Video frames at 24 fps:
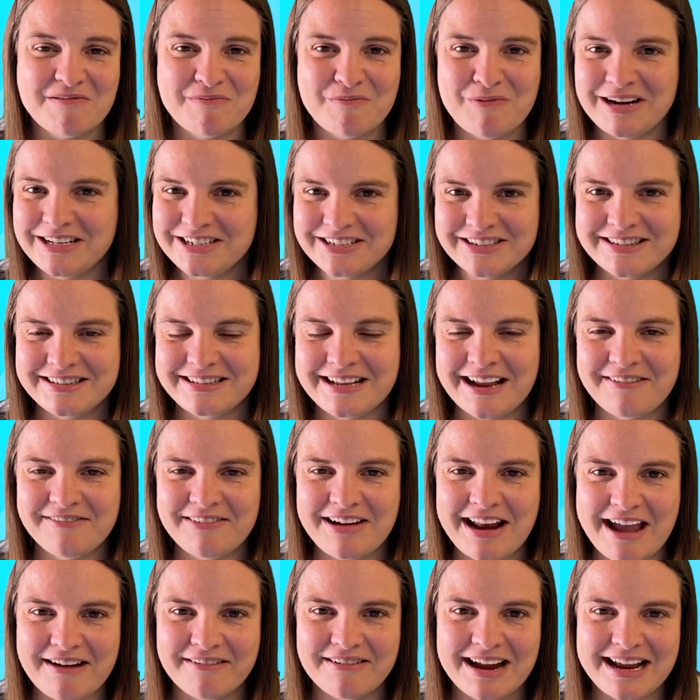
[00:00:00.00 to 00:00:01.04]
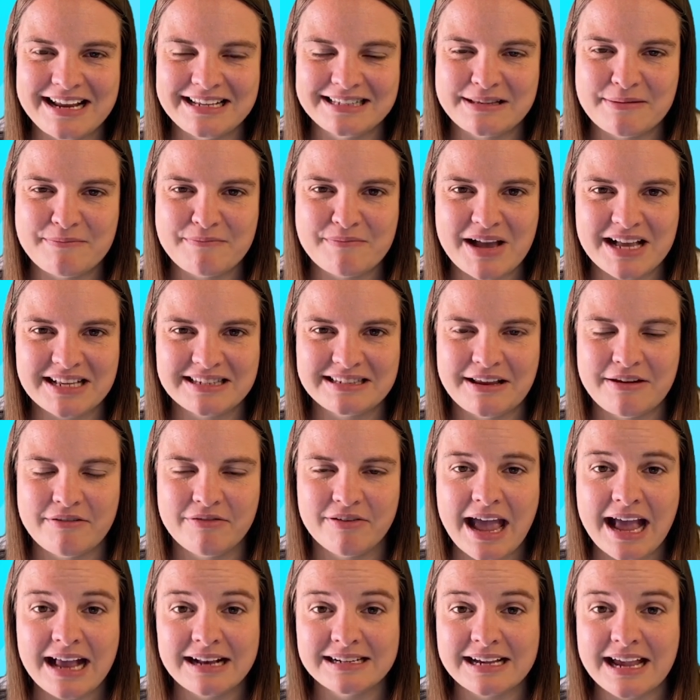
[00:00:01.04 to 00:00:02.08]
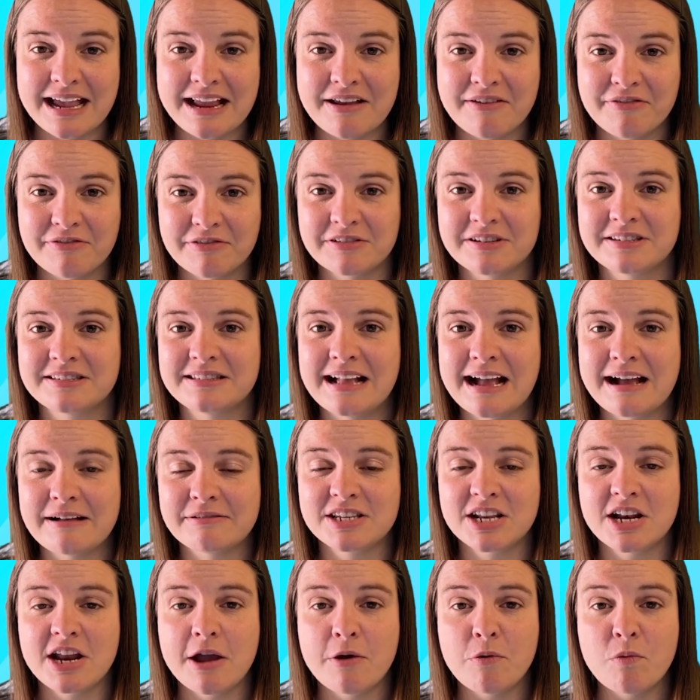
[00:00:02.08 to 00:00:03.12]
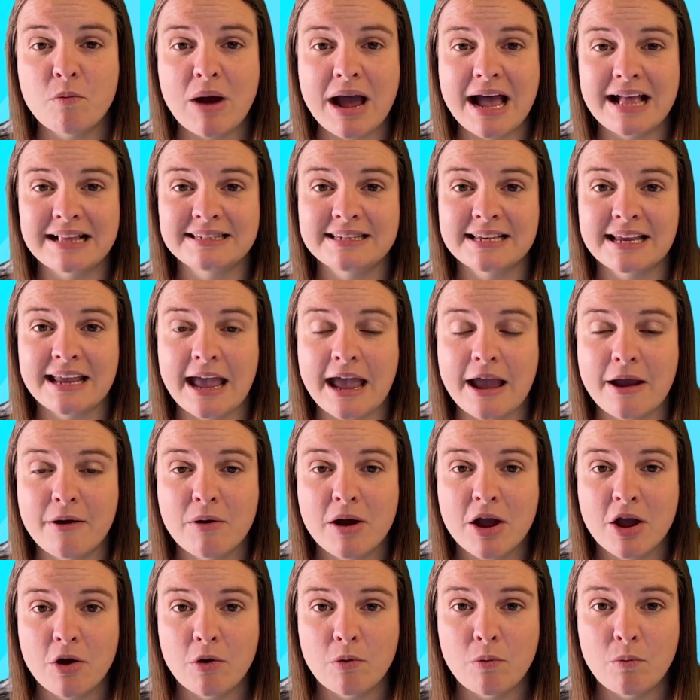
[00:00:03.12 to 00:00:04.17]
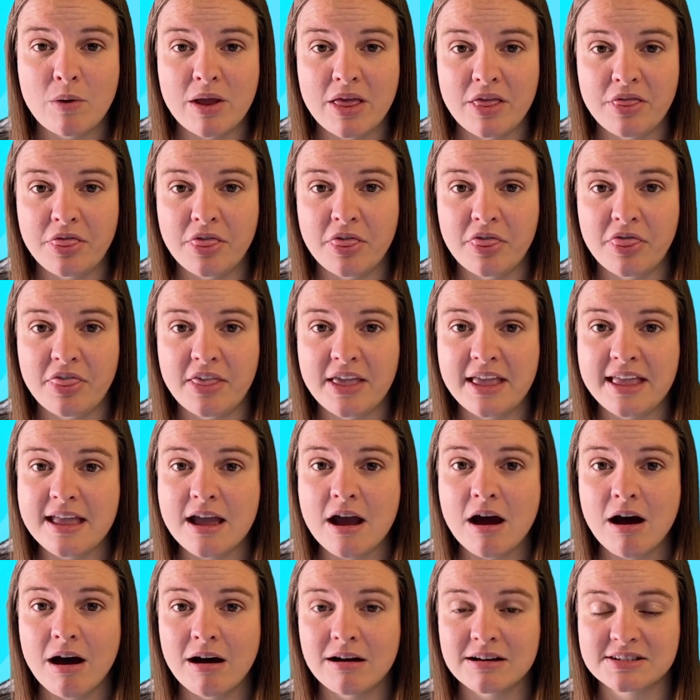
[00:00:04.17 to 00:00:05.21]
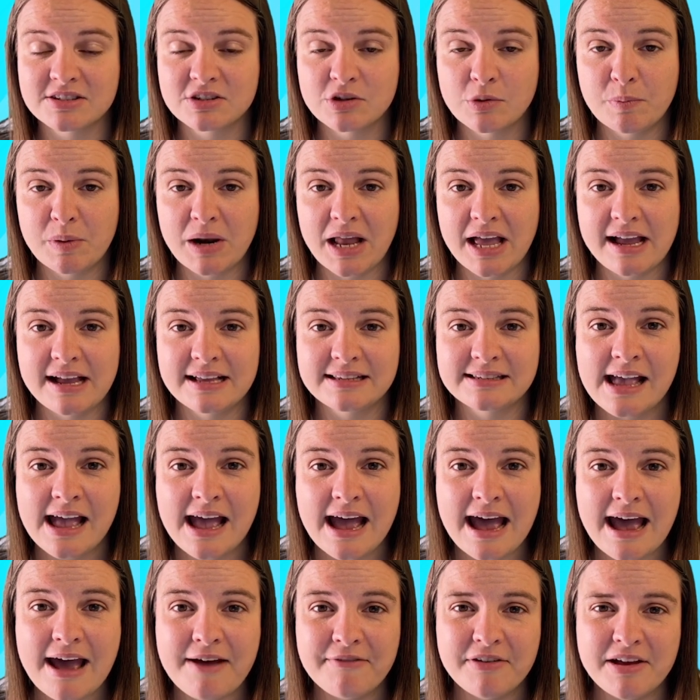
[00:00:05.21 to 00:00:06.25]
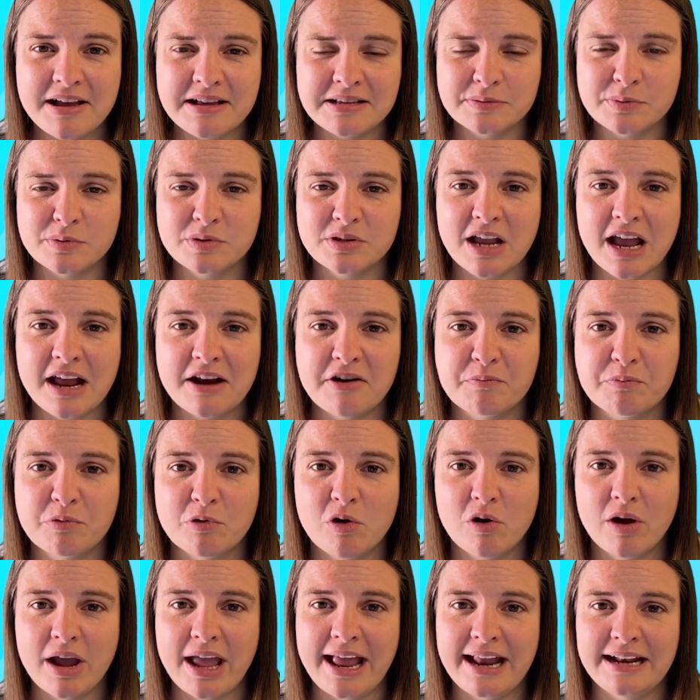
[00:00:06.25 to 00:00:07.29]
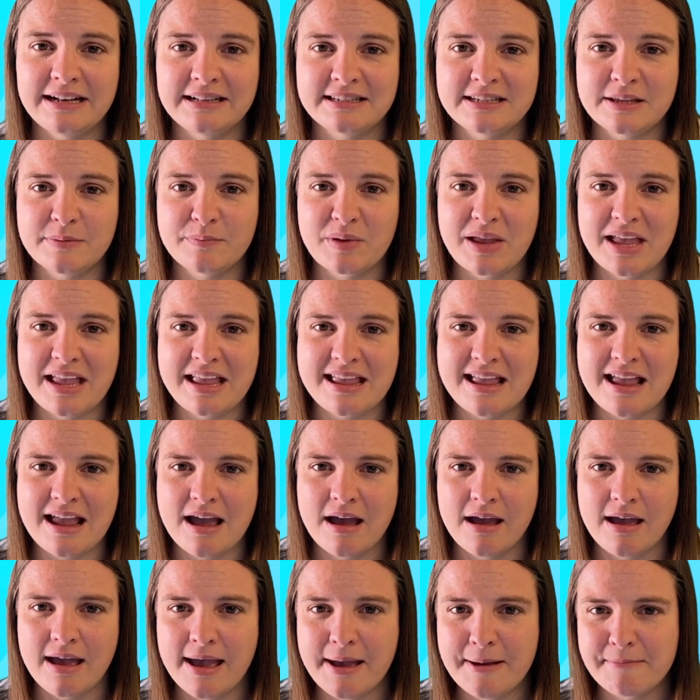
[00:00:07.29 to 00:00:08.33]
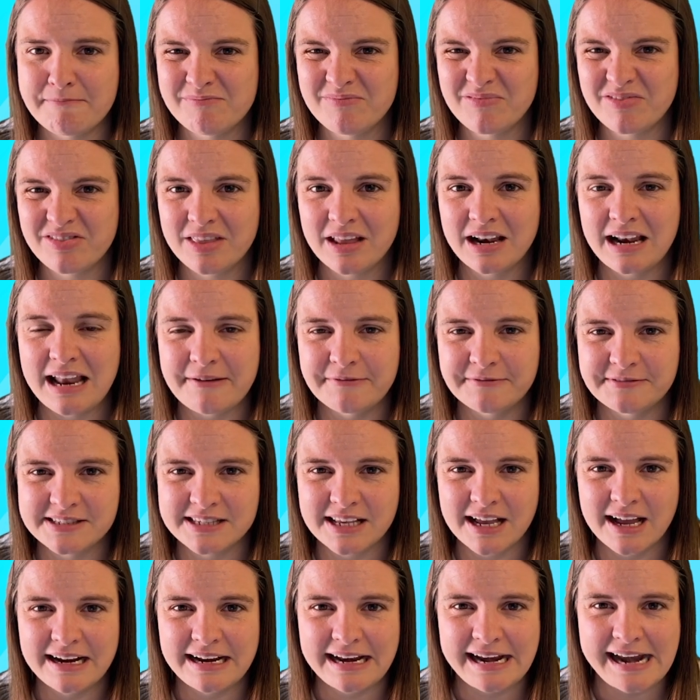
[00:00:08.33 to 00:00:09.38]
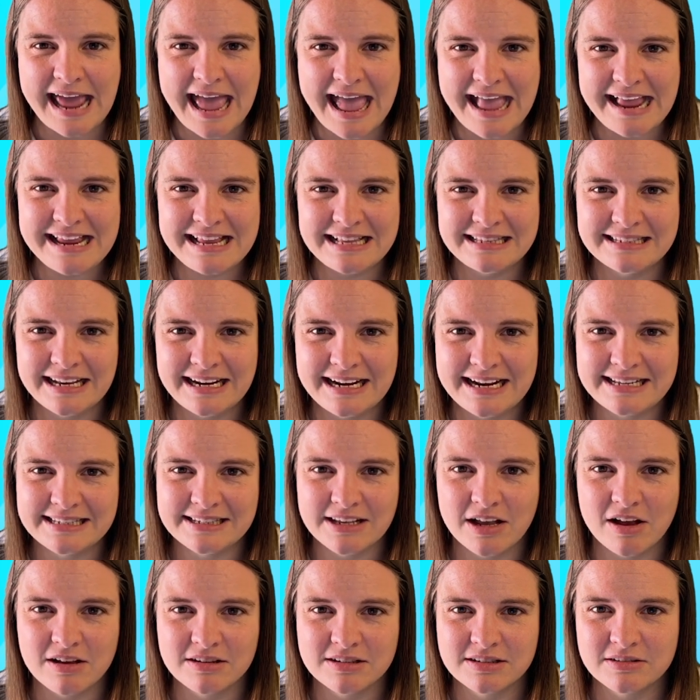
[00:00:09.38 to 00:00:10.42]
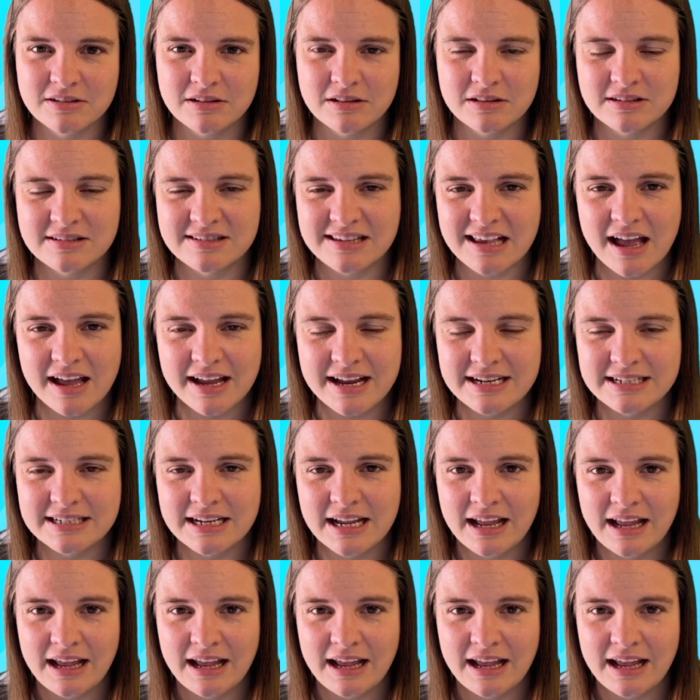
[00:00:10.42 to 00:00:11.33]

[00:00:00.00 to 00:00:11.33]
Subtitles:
We just don't know. It's a massive headache for us now to know where to go with the Arsenal players. Havertz was kind of brought in to be the left-sided 8 in this Arsenal side.